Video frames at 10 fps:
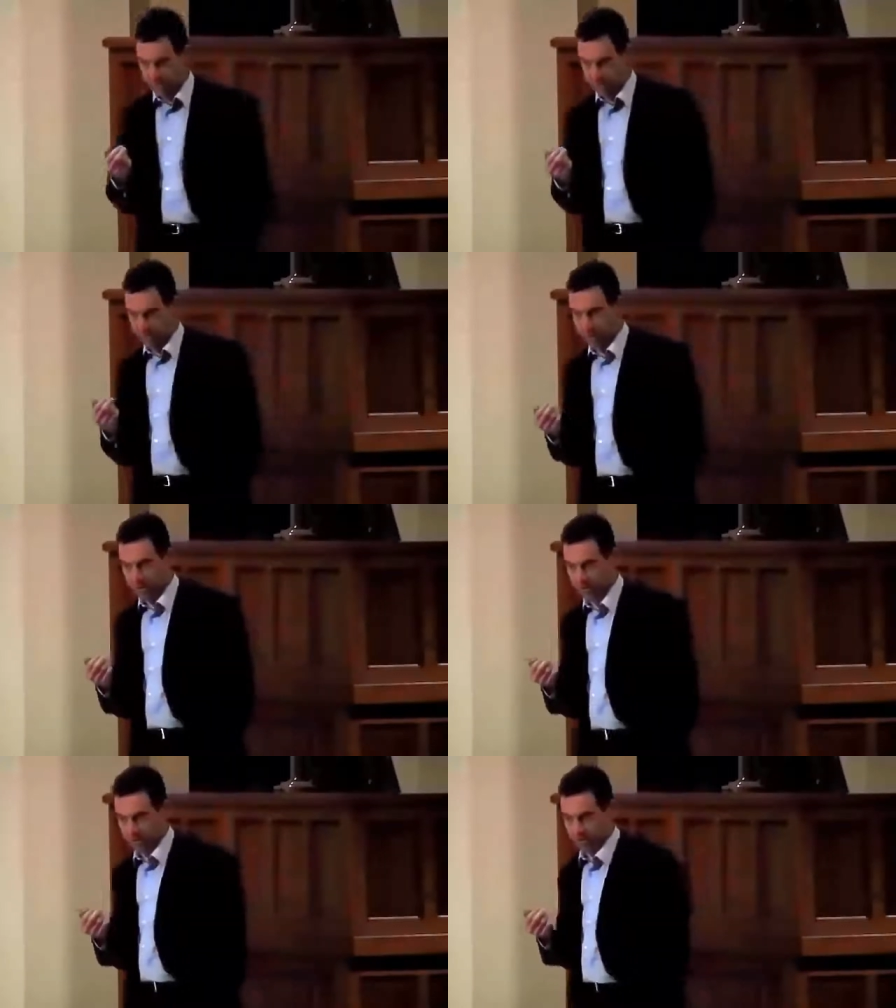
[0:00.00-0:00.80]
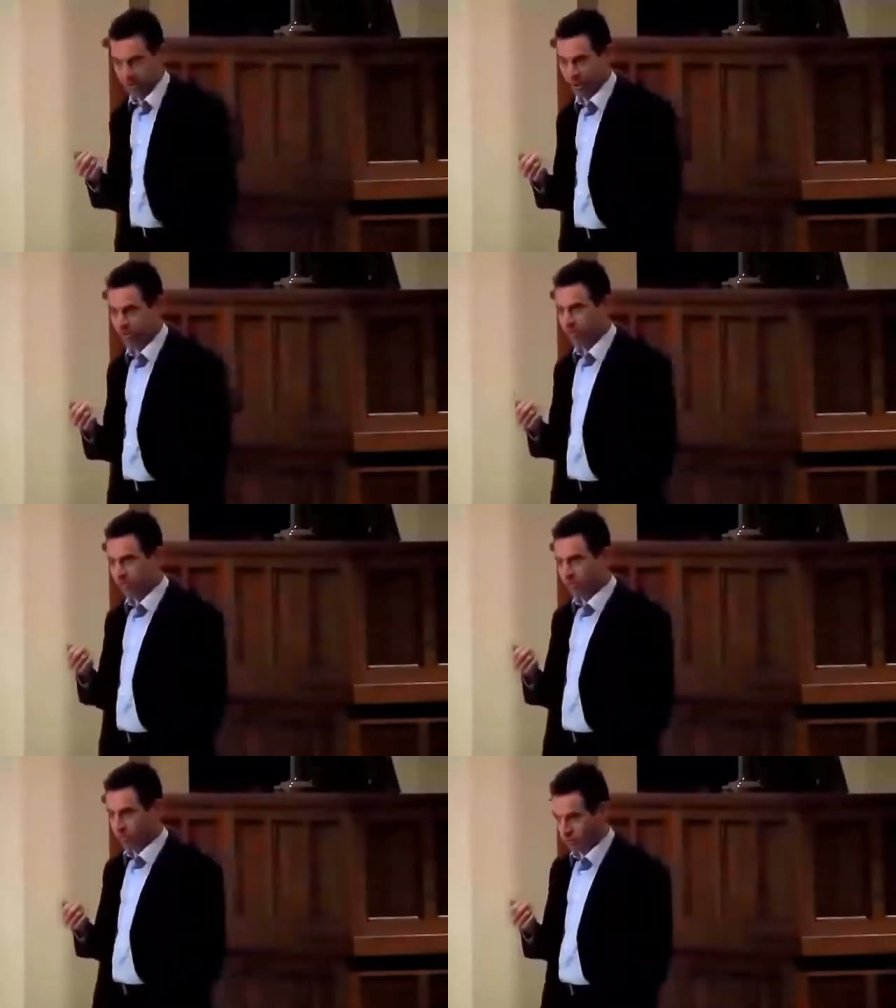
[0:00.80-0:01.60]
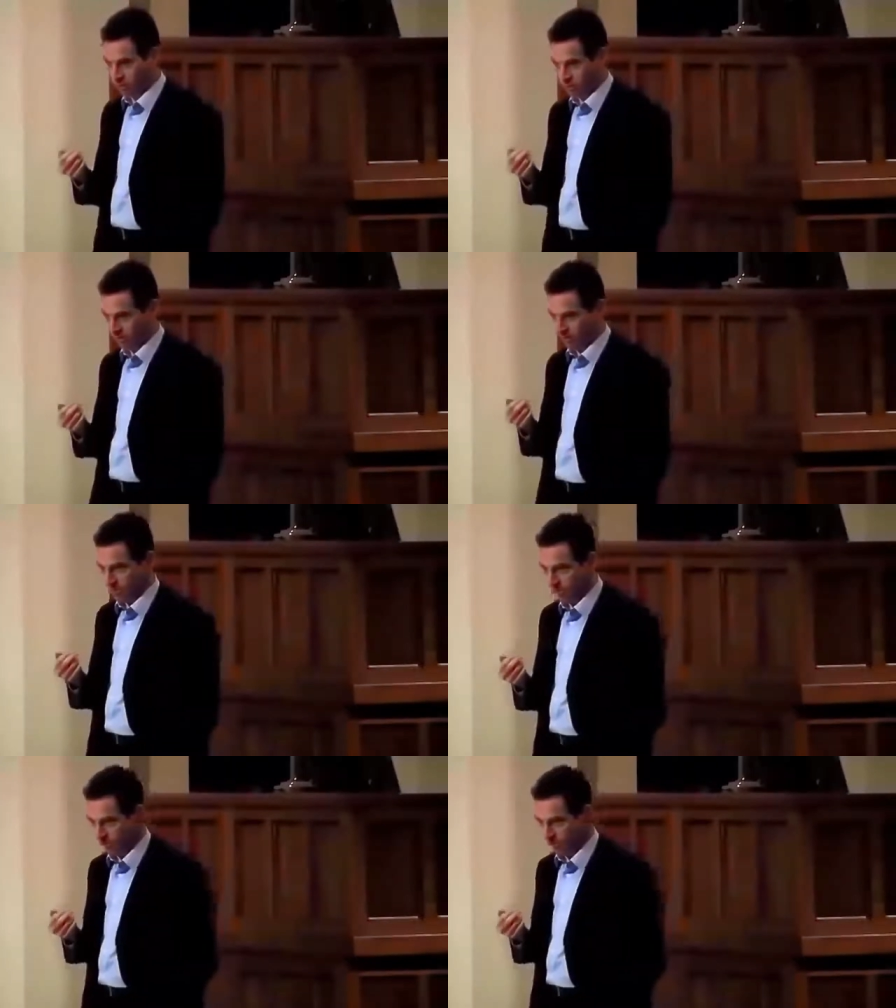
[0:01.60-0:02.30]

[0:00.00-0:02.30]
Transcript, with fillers: invasion of cognitive liberty. Okay,